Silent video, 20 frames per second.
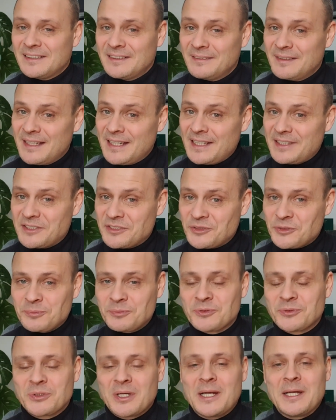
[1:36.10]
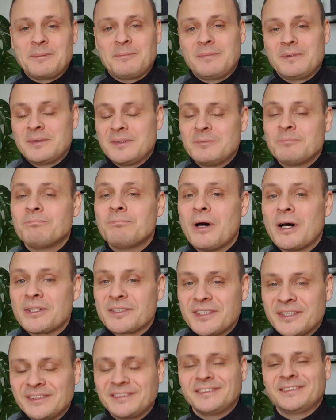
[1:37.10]
Hit the subscribe
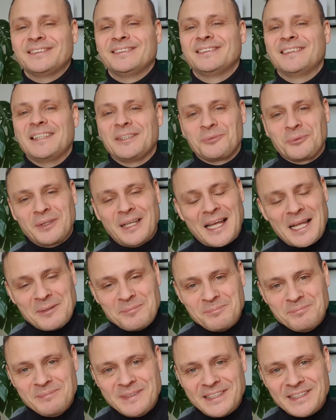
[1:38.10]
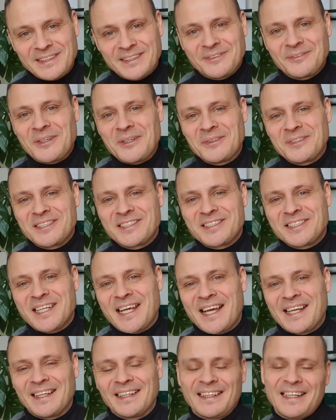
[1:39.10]
button. It will help me grow the
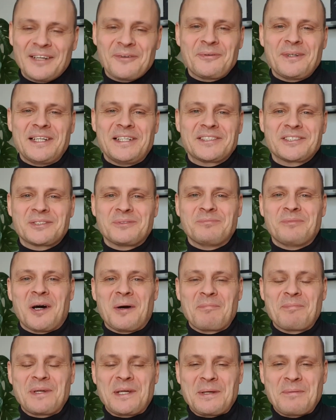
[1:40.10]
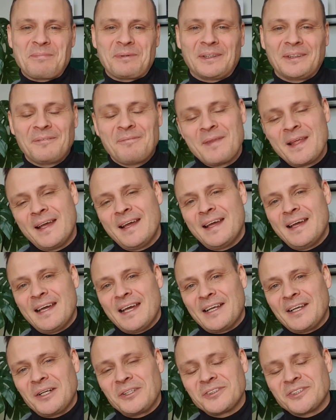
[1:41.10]
channel and reach to more people.
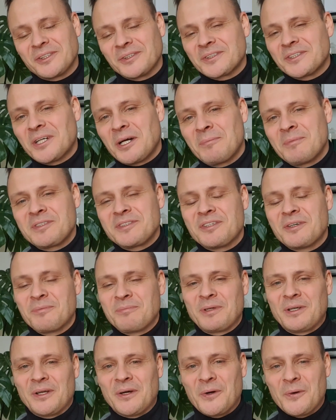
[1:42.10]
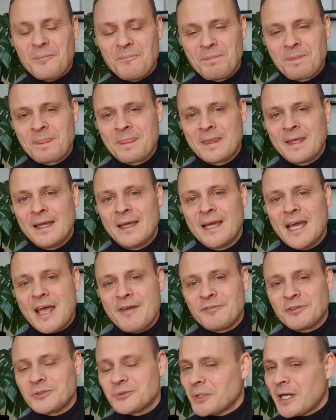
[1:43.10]
And also comment down below.
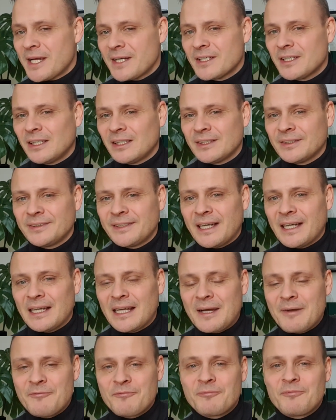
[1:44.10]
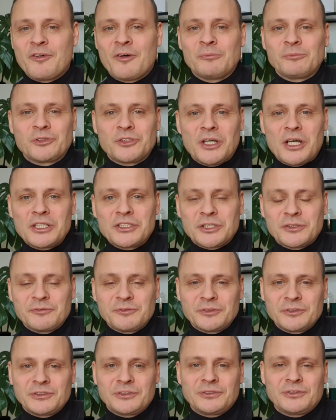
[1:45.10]
Have you tried Golden Dallah from
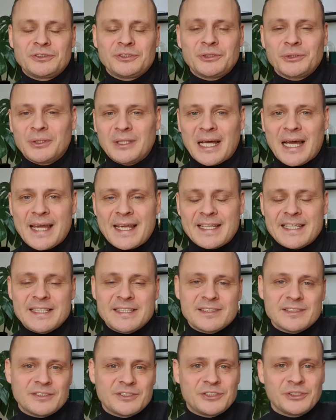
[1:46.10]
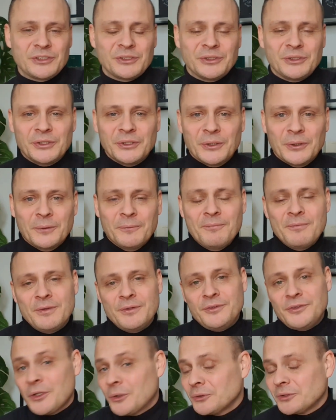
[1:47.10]
Xerjoff? Do you like it? Do you
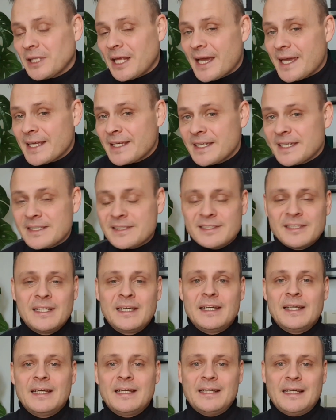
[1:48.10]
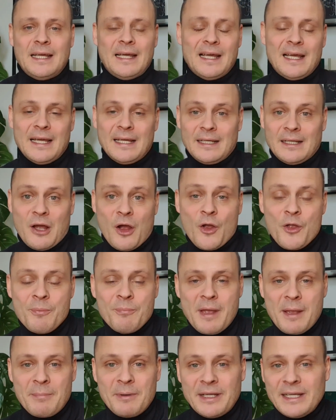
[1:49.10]
don't like it? Are you
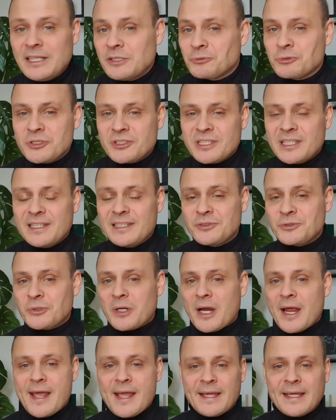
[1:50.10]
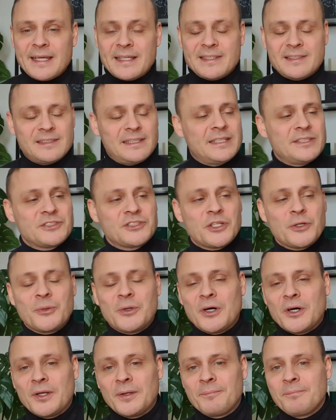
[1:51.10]
maybe interested in trying it? And so
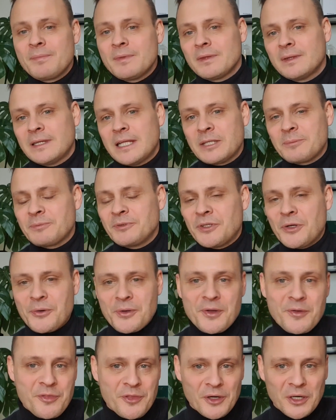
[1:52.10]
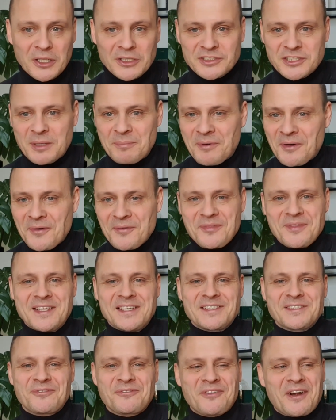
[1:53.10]
on. Let me know your thoughts about
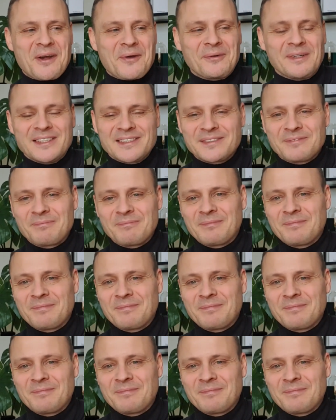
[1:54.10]
this fragrance.